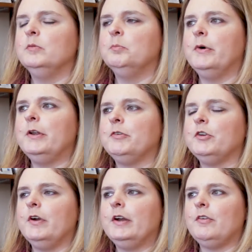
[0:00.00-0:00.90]
But if you're
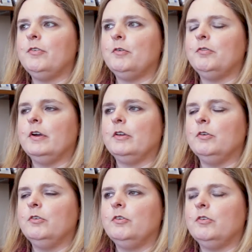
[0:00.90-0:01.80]
trying to
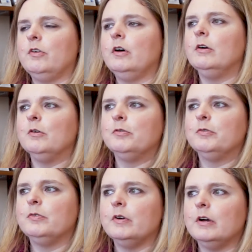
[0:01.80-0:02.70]
self-diagnose
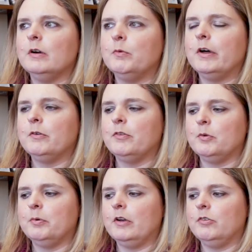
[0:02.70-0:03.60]
yourself, whether it's
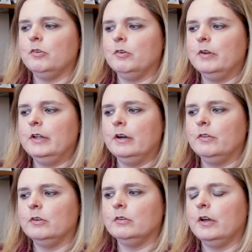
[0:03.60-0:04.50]
depression or any
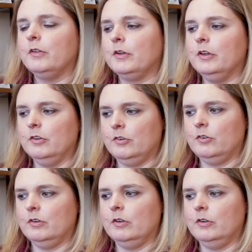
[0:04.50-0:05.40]
other health
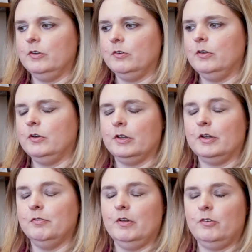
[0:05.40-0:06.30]
condition, and you can
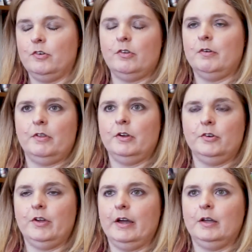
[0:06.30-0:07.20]
convince yourself that you're
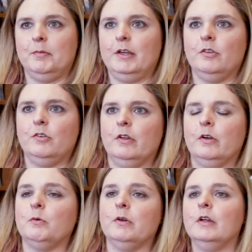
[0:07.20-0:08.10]
dying because you're
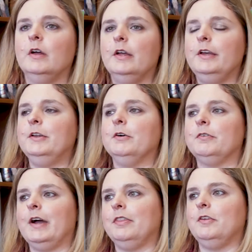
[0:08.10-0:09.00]
like, well, I've
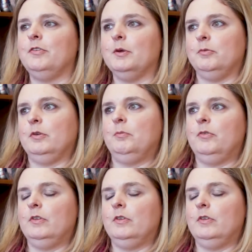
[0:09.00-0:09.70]
got these symptoms,